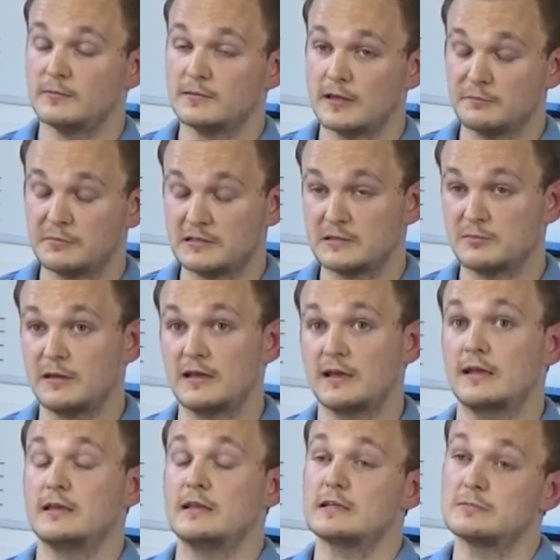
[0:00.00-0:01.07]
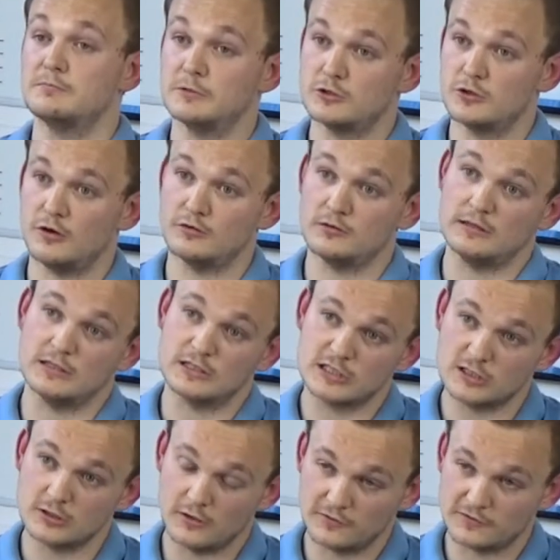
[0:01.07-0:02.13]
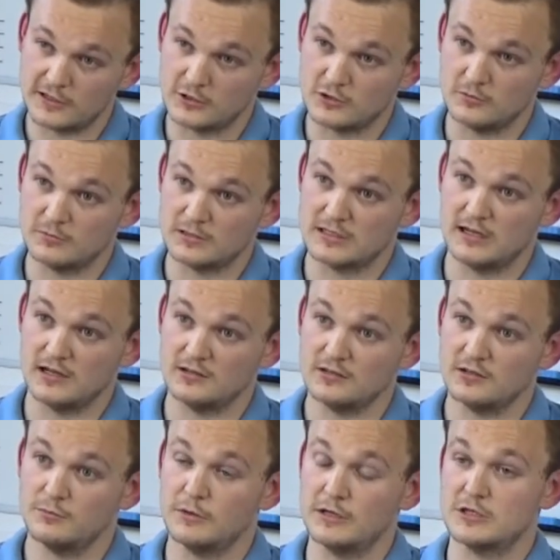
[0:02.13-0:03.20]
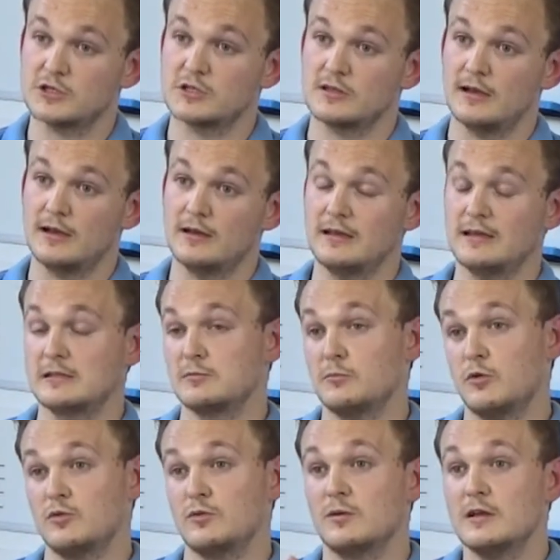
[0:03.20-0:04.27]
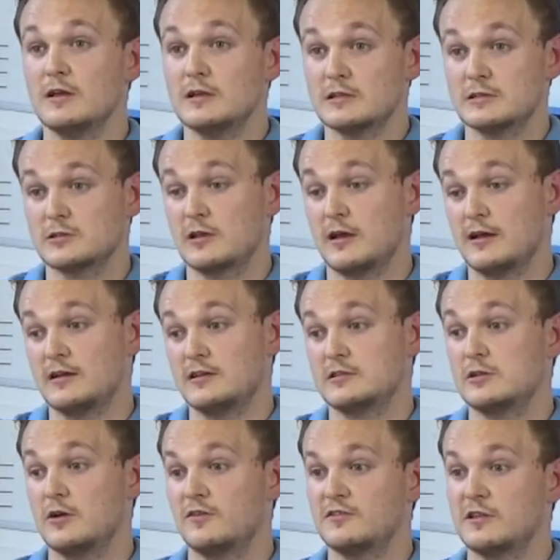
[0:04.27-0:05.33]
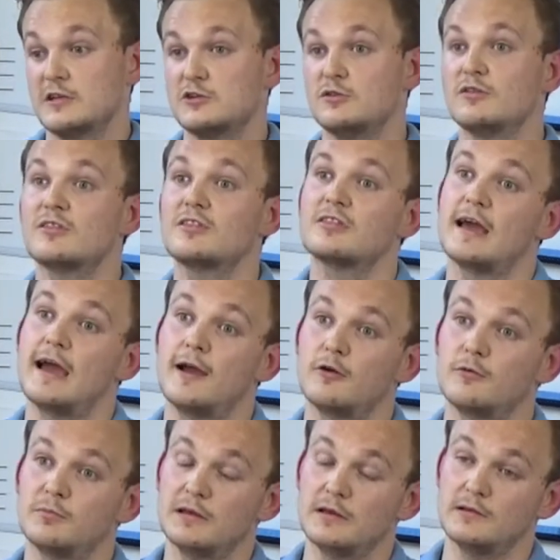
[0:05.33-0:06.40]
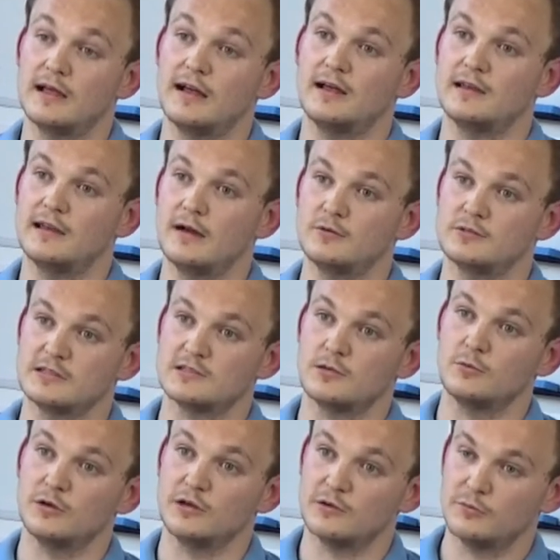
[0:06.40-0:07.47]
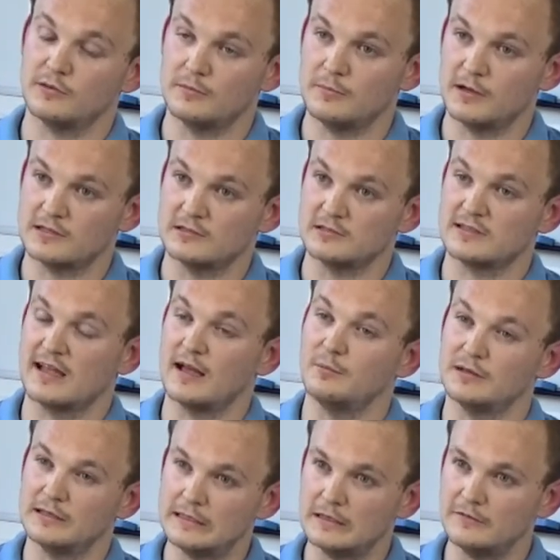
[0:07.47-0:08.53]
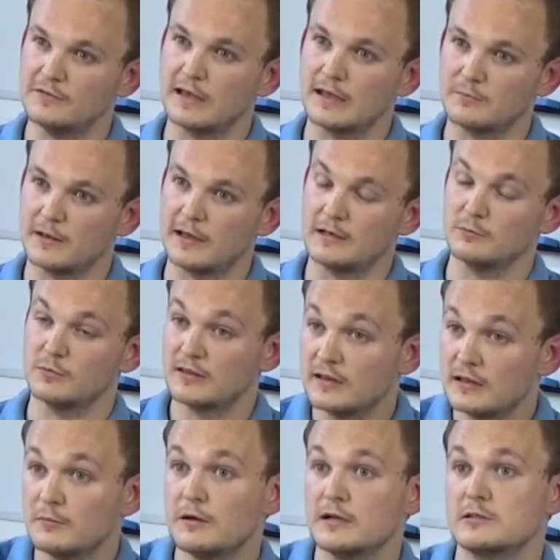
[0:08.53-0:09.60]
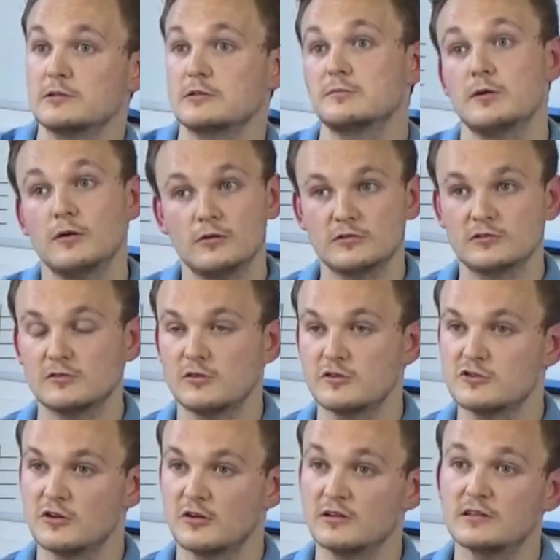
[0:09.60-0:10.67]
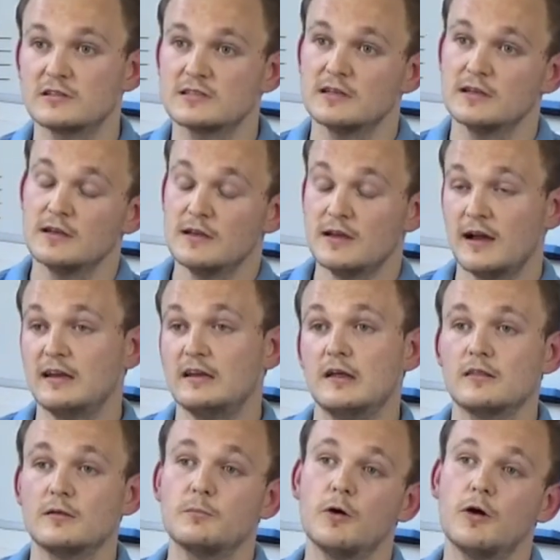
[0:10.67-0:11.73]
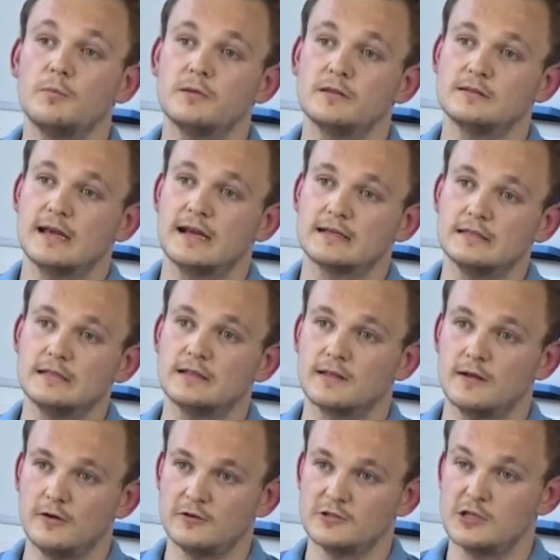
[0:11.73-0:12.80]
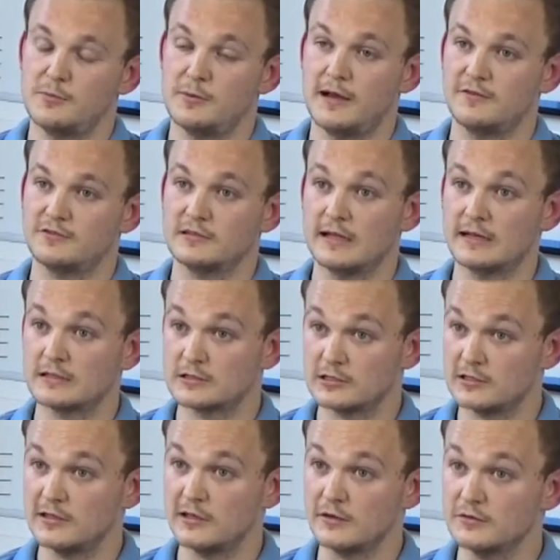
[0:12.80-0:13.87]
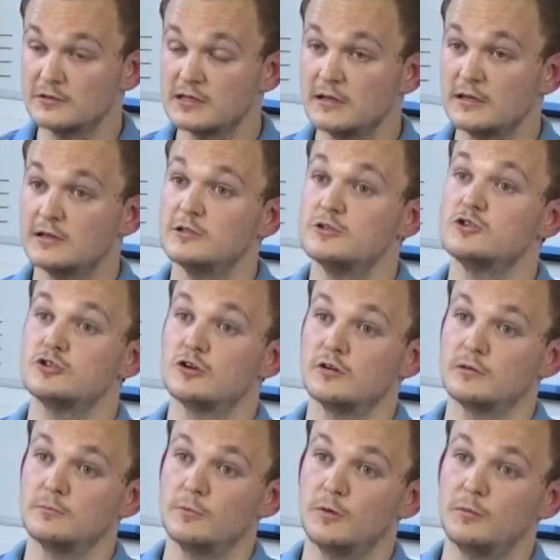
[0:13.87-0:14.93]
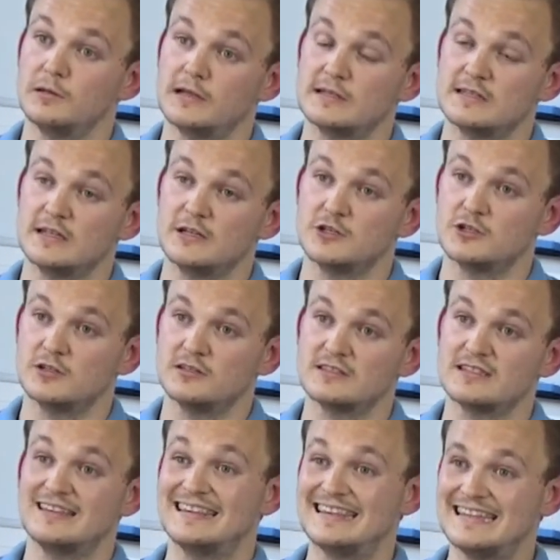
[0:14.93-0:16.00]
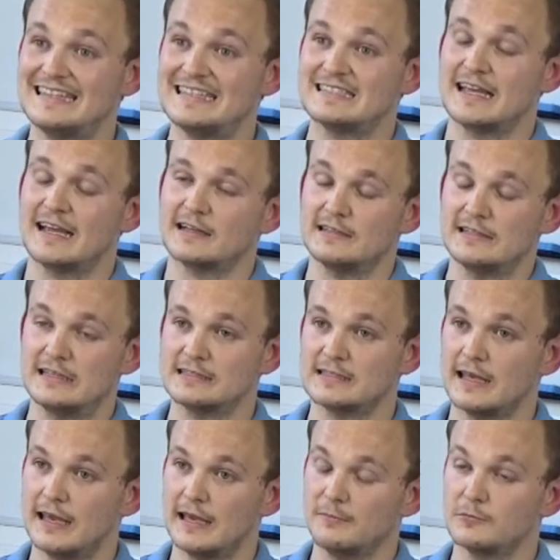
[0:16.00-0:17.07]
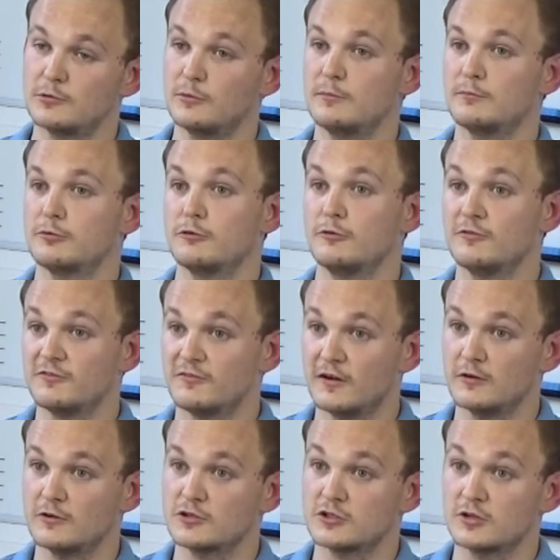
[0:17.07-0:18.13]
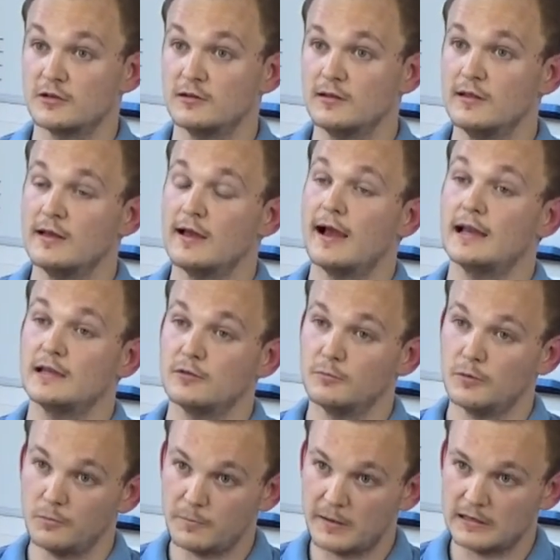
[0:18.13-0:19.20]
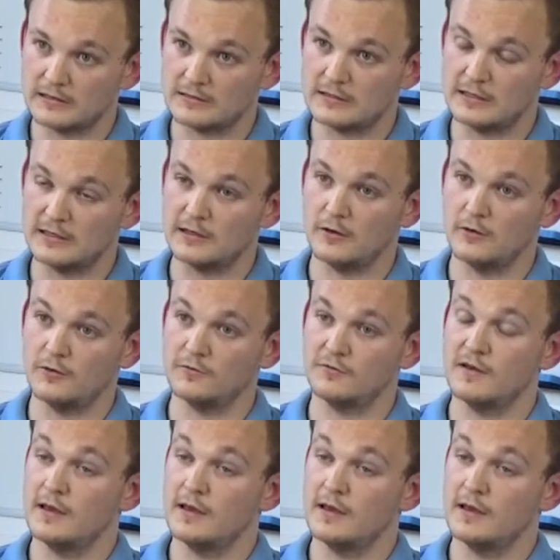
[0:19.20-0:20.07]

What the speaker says: Typically speaking, it's majority soft tissue massage, which is more soft tissue therapy, and that allows us to work with the muscles to help alleviate pain within the muscles, but also the joints. Another popular technique that osteopaths like to use is joint mobilizations, and these techniques aim to improve function and the mobility of